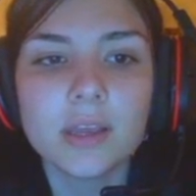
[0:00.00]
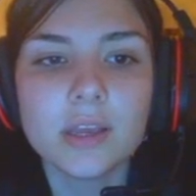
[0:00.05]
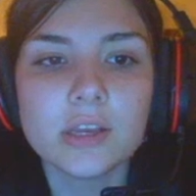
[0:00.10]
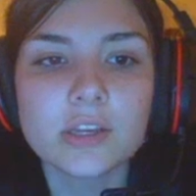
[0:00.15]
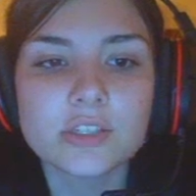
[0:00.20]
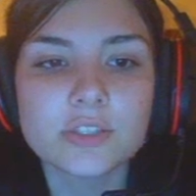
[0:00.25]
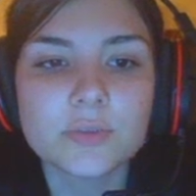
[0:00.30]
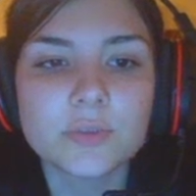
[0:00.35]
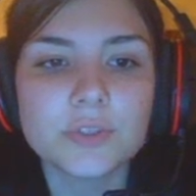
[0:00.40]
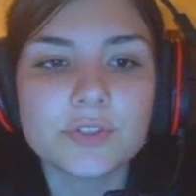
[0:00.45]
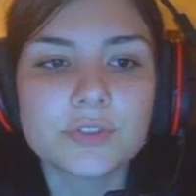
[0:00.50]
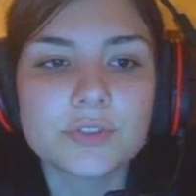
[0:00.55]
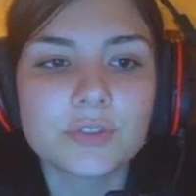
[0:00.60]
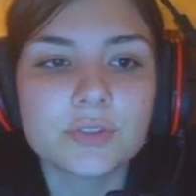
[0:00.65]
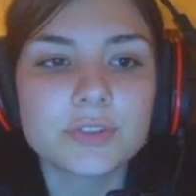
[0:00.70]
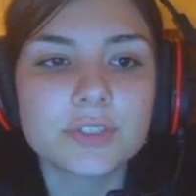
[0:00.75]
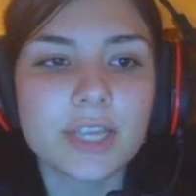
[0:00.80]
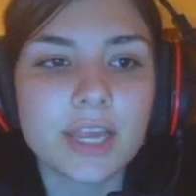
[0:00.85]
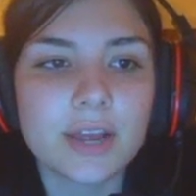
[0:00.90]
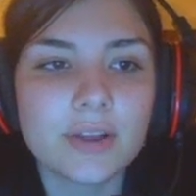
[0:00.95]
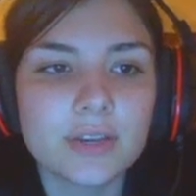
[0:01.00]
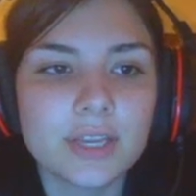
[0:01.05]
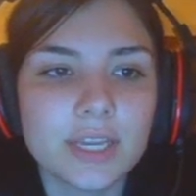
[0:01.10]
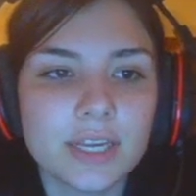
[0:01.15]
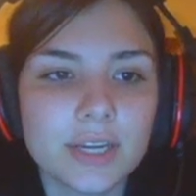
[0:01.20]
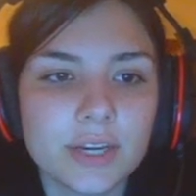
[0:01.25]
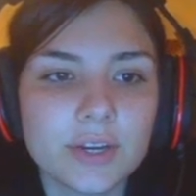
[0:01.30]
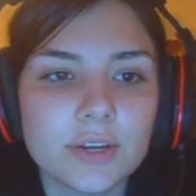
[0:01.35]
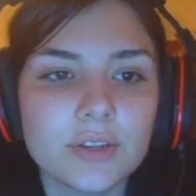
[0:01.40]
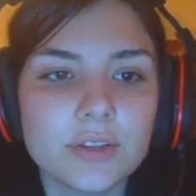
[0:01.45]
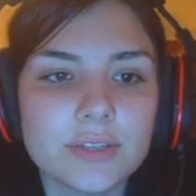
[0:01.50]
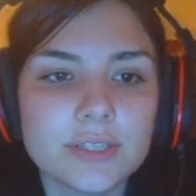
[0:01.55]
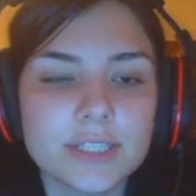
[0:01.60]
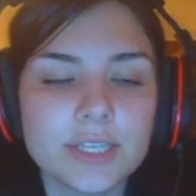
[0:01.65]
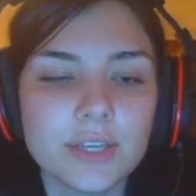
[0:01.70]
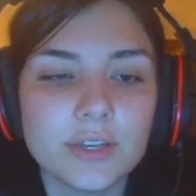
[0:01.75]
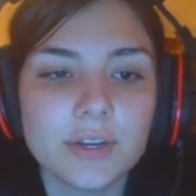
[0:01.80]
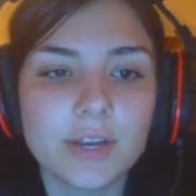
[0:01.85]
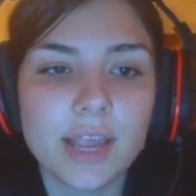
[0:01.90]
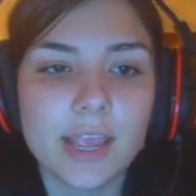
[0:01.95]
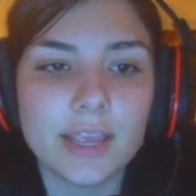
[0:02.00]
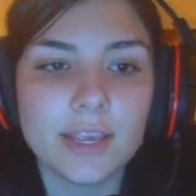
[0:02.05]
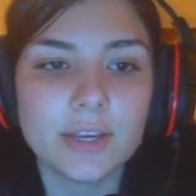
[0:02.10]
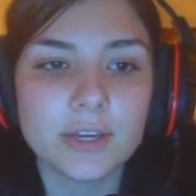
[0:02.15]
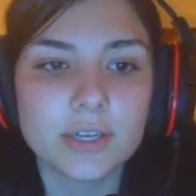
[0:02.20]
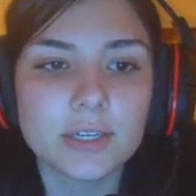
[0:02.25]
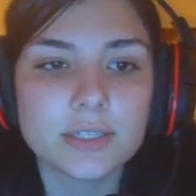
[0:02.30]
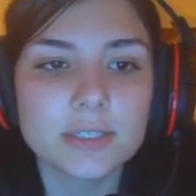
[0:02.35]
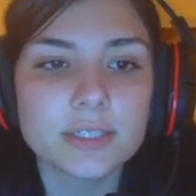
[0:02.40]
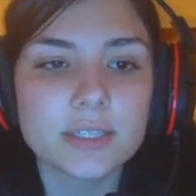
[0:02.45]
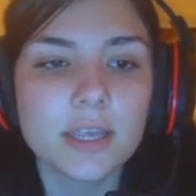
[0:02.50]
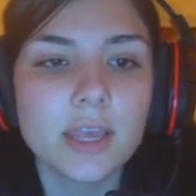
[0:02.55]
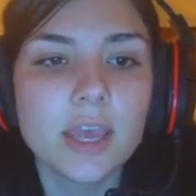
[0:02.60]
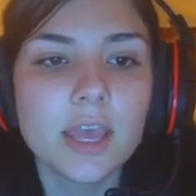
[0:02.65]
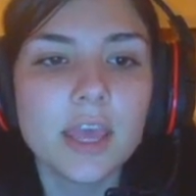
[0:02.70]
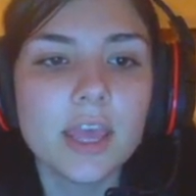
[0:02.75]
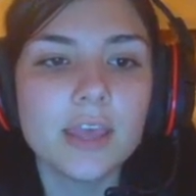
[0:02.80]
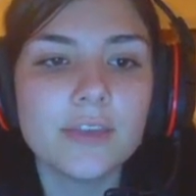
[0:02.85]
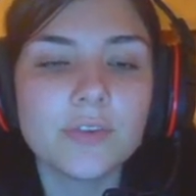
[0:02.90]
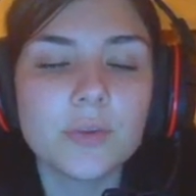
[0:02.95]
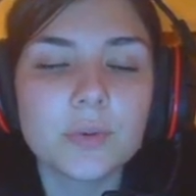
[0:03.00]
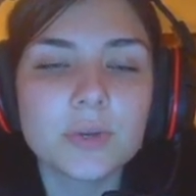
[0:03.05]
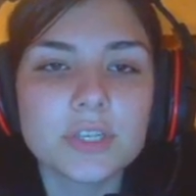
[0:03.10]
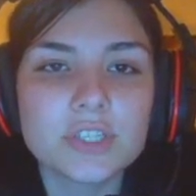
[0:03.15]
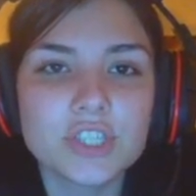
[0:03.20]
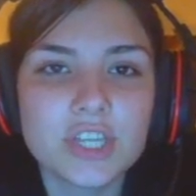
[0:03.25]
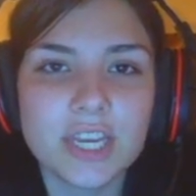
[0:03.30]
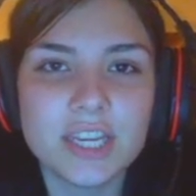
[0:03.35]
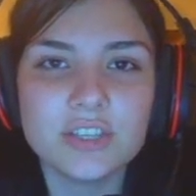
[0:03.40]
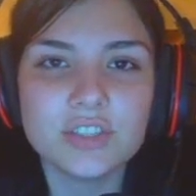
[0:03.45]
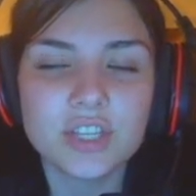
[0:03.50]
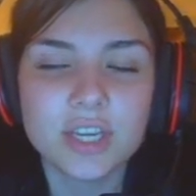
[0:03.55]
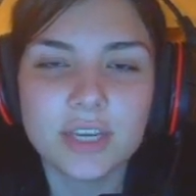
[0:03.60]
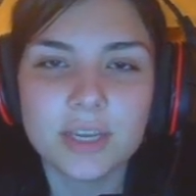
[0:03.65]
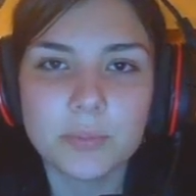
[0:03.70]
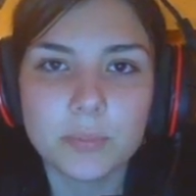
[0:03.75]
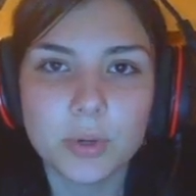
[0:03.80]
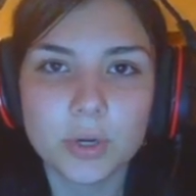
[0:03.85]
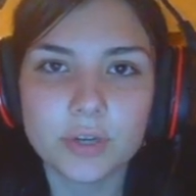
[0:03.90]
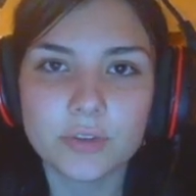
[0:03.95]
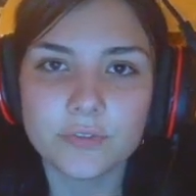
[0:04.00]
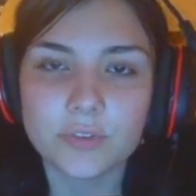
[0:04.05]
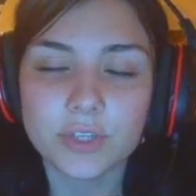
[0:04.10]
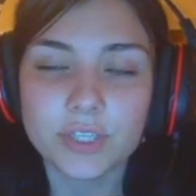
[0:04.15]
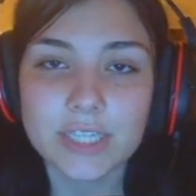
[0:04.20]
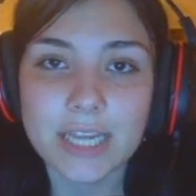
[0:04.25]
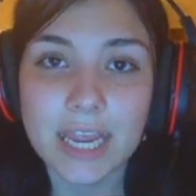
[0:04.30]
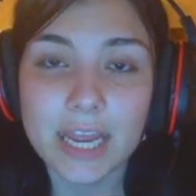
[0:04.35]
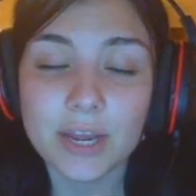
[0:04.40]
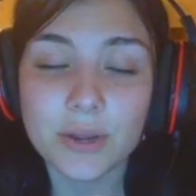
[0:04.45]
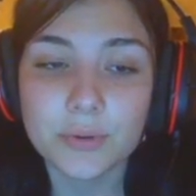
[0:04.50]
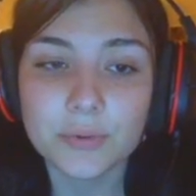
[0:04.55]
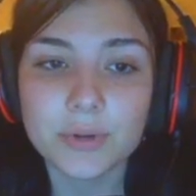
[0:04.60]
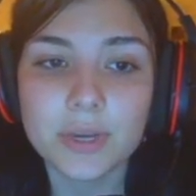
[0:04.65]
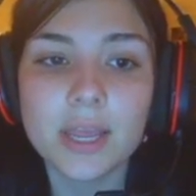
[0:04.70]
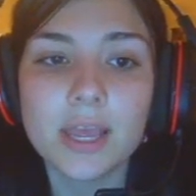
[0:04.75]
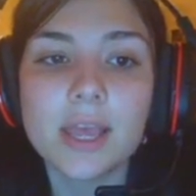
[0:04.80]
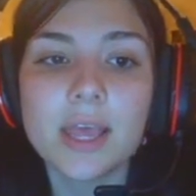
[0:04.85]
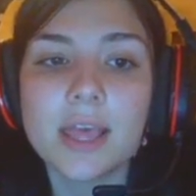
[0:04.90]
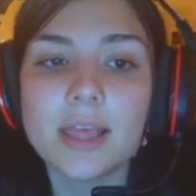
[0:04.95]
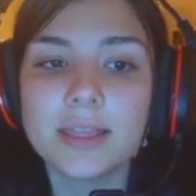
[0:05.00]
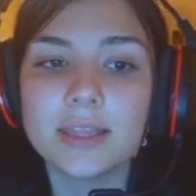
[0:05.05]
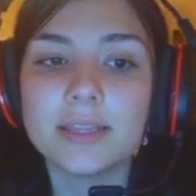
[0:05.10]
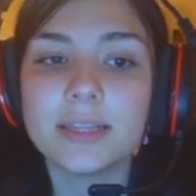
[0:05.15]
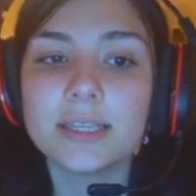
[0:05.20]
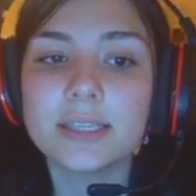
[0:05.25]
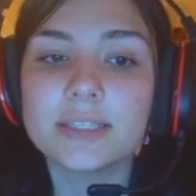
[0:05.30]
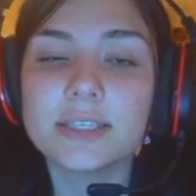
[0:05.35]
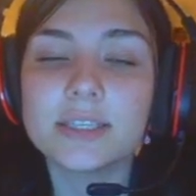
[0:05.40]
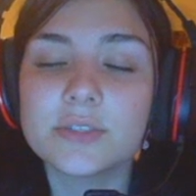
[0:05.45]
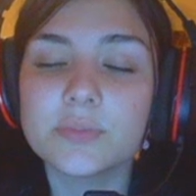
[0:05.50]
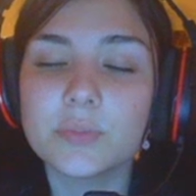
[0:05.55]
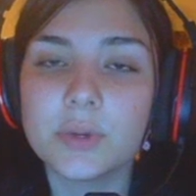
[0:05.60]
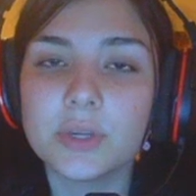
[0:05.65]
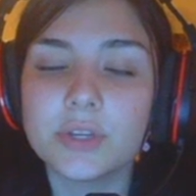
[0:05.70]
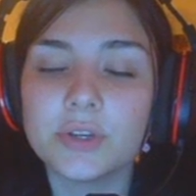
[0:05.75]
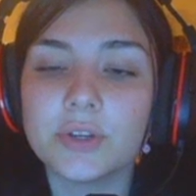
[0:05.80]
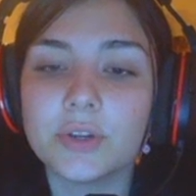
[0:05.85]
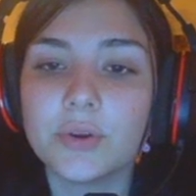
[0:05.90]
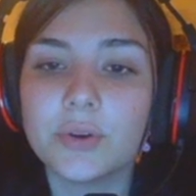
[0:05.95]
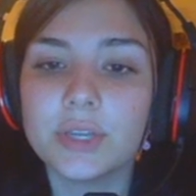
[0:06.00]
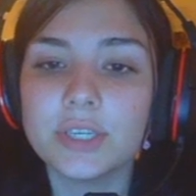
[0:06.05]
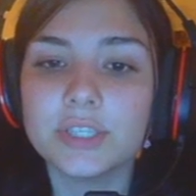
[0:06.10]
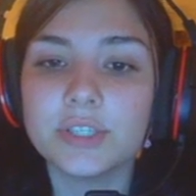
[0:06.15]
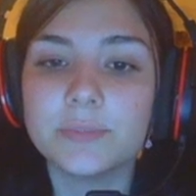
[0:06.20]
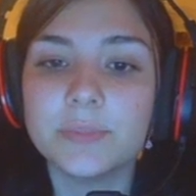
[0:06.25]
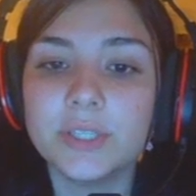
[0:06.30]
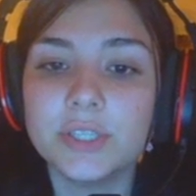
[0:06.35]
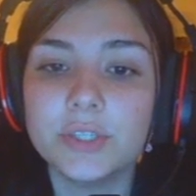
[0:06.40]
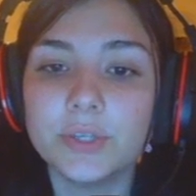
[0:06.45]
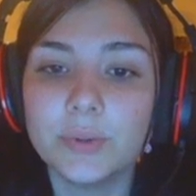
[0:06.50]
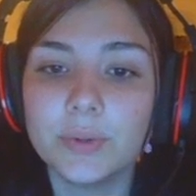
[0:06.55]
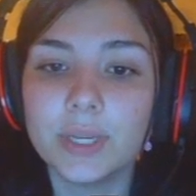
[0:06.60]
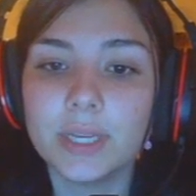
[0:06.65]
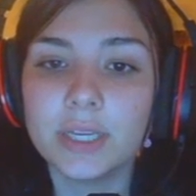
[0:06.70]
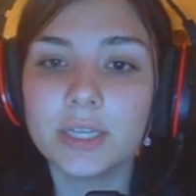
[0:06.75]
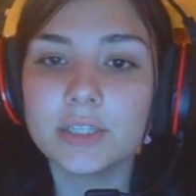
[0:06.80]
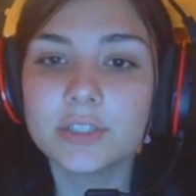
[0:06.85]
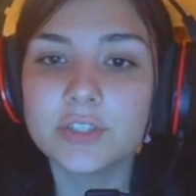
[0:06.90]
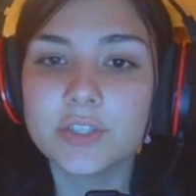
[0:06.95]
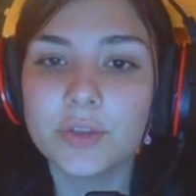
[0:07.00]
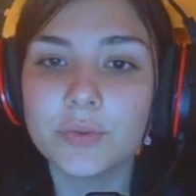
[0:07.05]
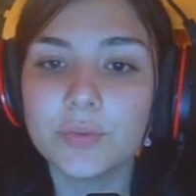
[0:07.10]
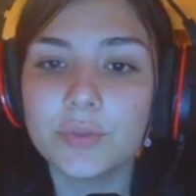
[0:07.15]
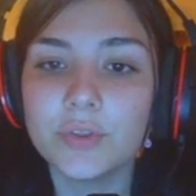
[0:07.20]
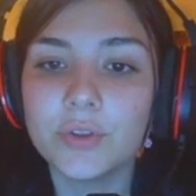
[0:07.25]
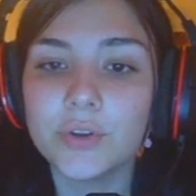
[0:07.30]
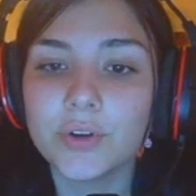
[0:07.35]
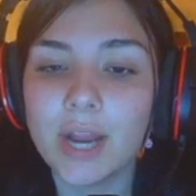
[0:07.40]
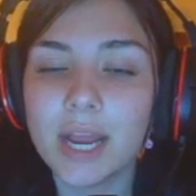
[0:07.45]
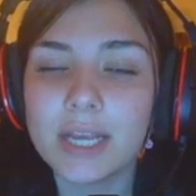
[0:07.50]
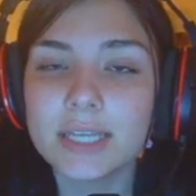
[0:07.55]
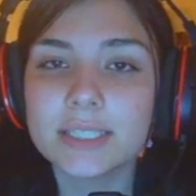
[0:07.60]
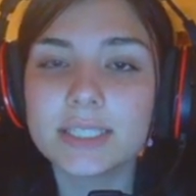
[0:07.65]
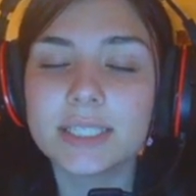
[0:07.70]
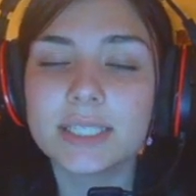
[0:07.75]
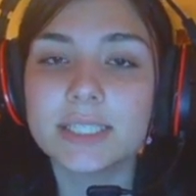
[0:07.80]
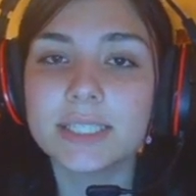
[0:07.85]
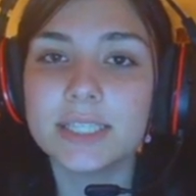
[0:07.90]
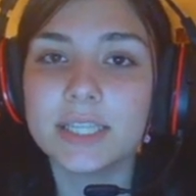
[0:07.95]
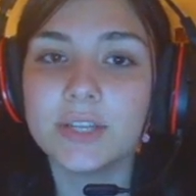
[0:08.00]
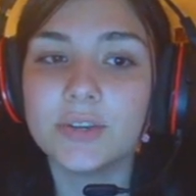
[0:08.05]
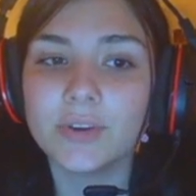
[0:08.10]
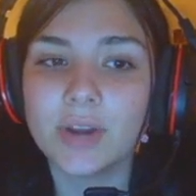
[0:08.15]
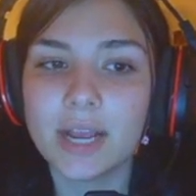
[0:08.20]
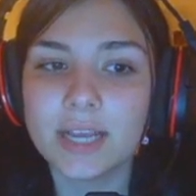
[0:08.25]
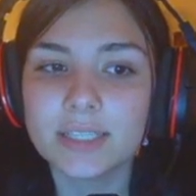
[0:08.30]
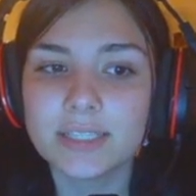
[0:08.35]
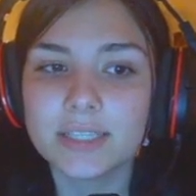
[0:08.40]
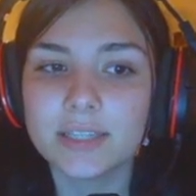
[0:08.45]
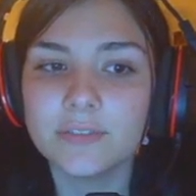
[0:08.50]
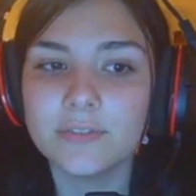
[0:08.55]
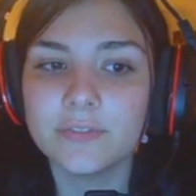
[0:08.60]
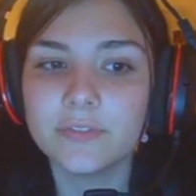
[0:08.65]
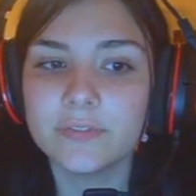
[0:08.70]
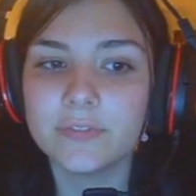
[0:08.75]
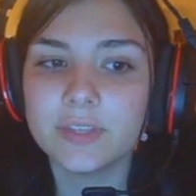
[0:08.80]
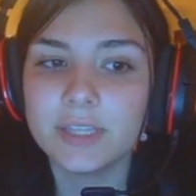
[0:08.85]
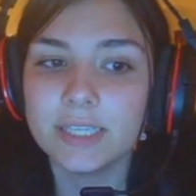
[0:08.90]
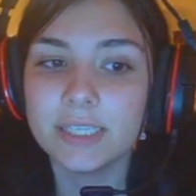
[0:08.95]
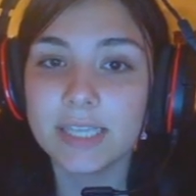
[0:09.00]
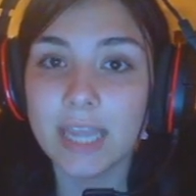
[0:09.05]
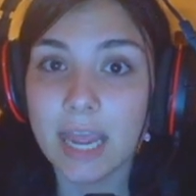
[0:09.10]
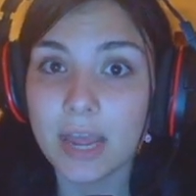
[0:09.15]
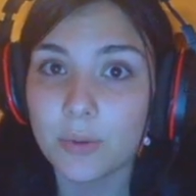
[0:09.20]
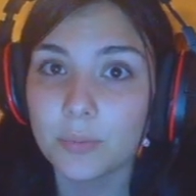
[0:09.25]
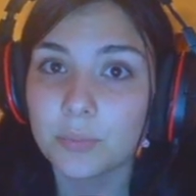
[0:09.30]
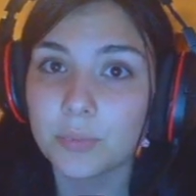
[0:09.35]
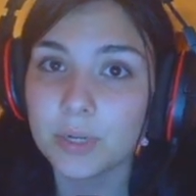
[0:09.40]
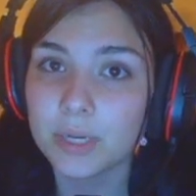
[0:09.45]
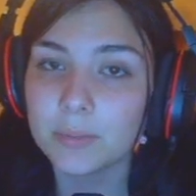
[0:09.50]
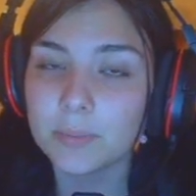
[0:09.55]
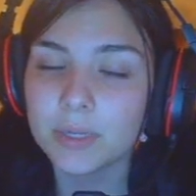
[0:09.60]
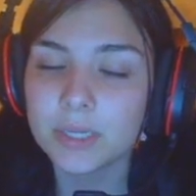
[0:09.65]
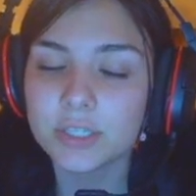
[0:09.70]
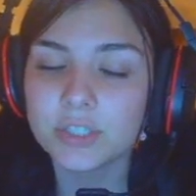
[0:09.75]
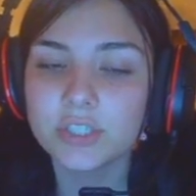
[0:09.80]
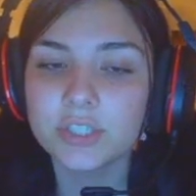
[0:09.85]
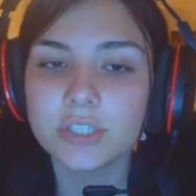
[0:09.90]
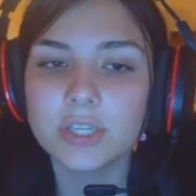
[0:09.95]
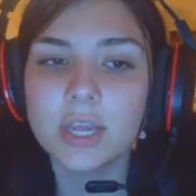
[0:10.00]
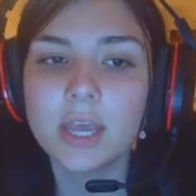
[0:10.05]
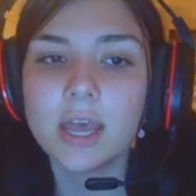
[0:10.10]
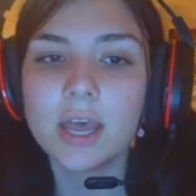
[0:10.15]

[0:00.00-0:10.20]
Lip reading: So when you scroll down here, you see your acres. If you want to change any part of your town, then this what you're going to be doing. So the grass is the grass of the town pretty much.